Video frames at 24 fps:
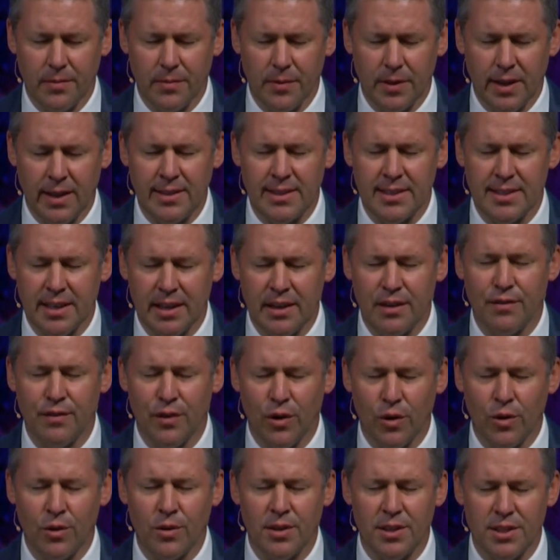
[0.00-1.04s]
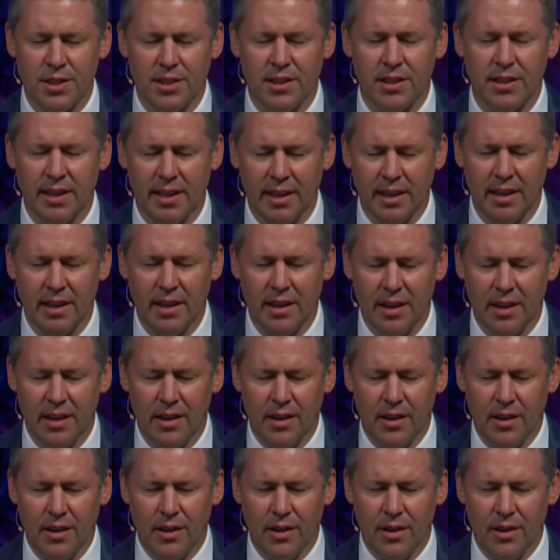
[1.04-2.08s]
instead of earnestly
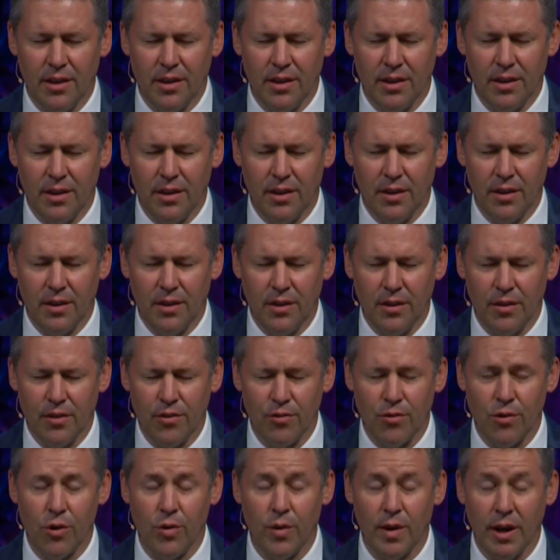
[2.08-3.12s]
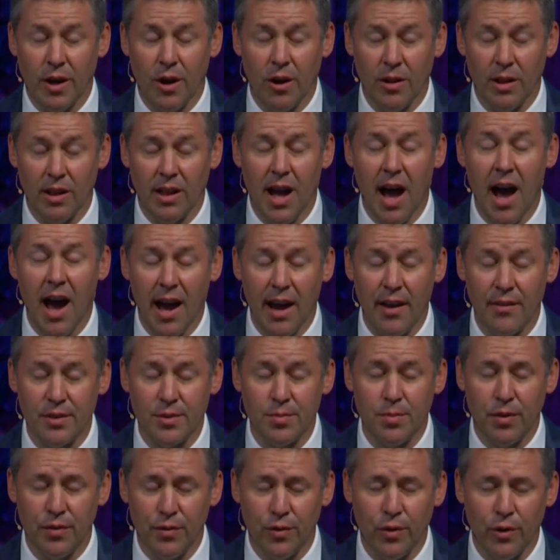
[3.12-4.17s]
throwing our lives
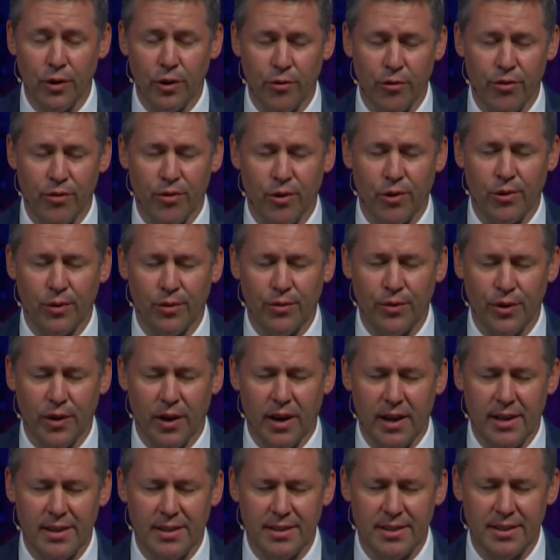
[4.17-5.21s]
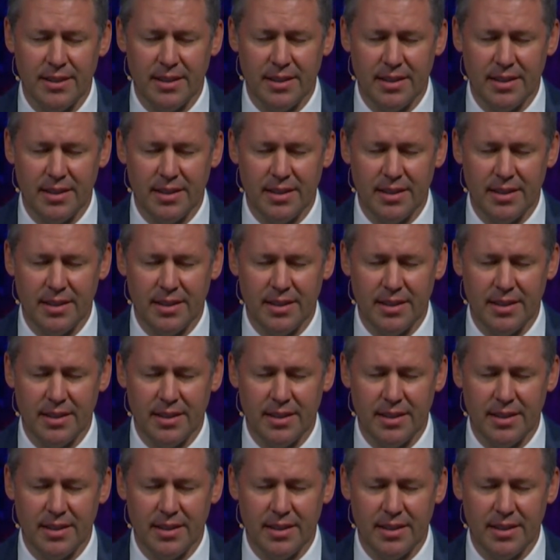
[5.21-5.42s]
before your throne of grace.